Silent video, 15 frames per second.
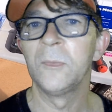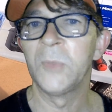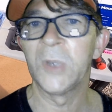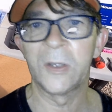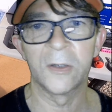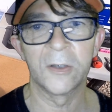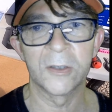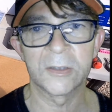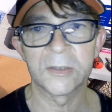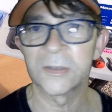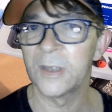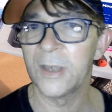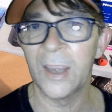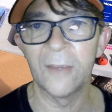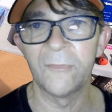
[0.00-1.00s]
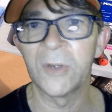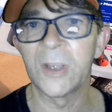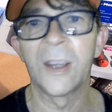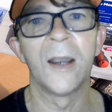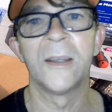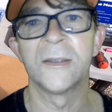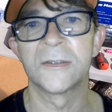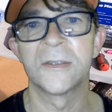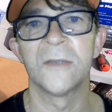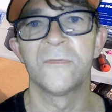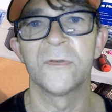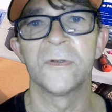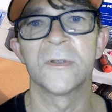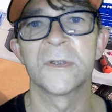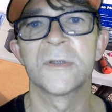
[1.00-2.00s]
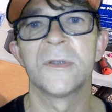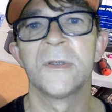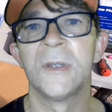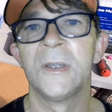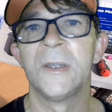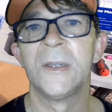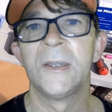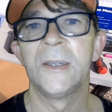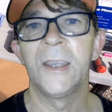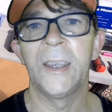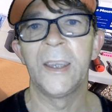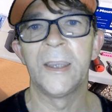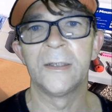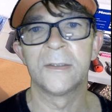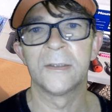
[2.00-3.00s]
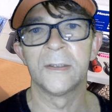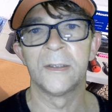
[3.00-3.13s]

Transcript: because every car is different. And